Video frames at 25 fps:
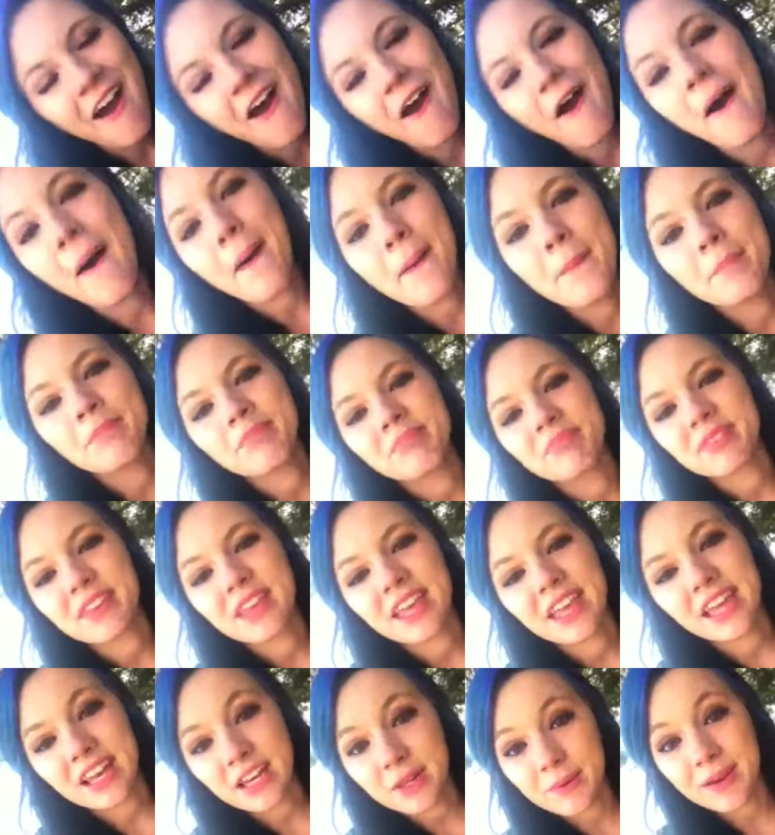Um,
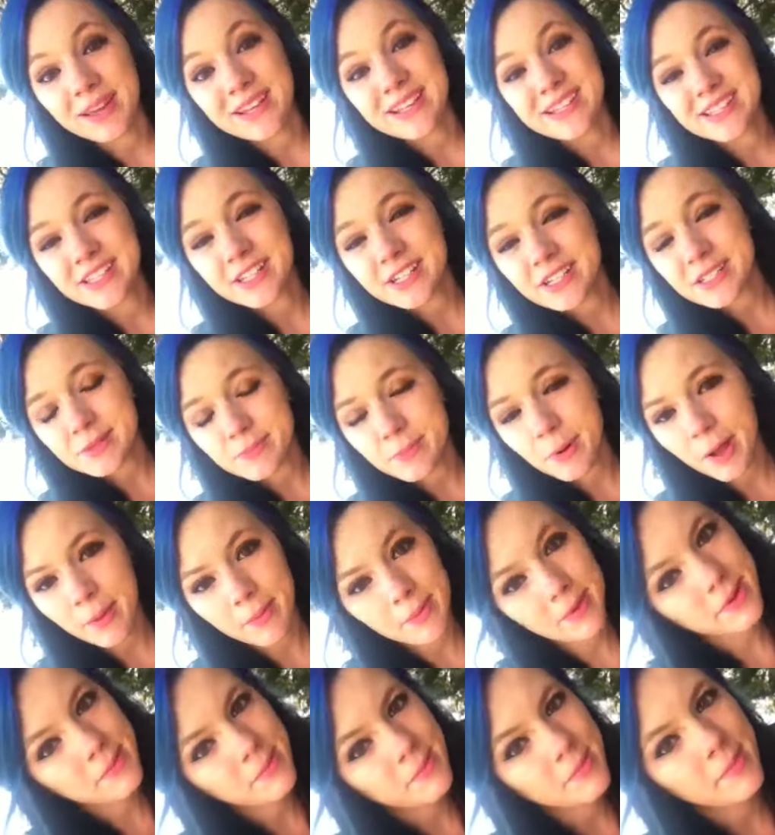anyway, Sierra's
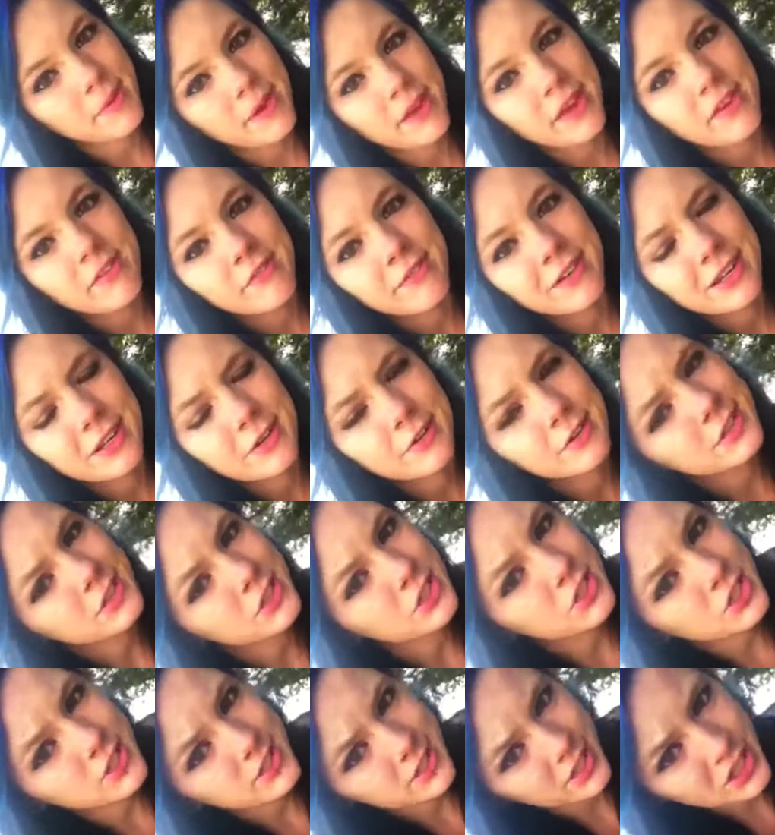probably going to be making a video, at
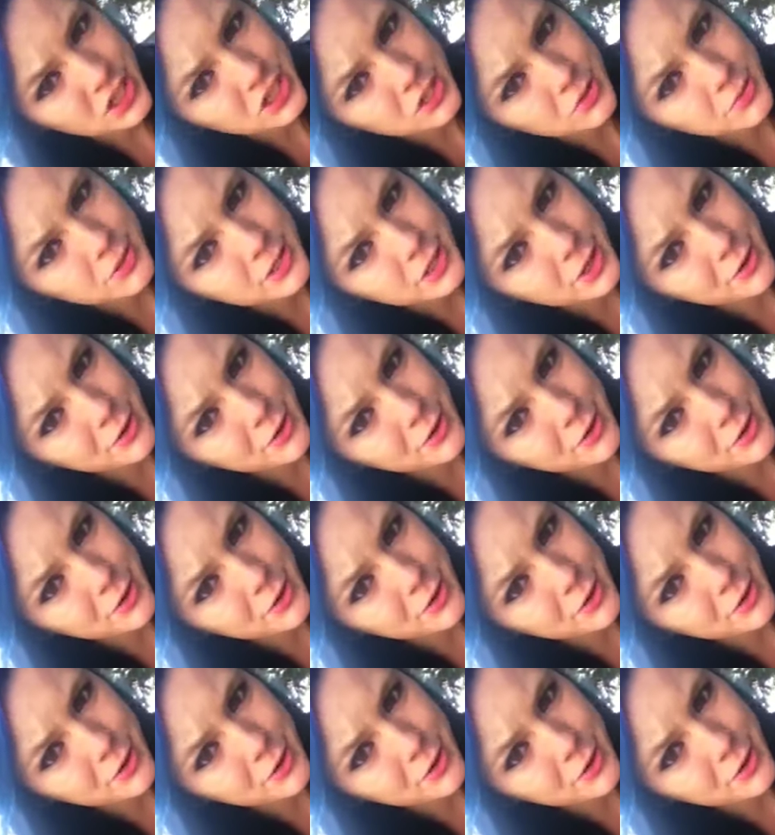least she said she was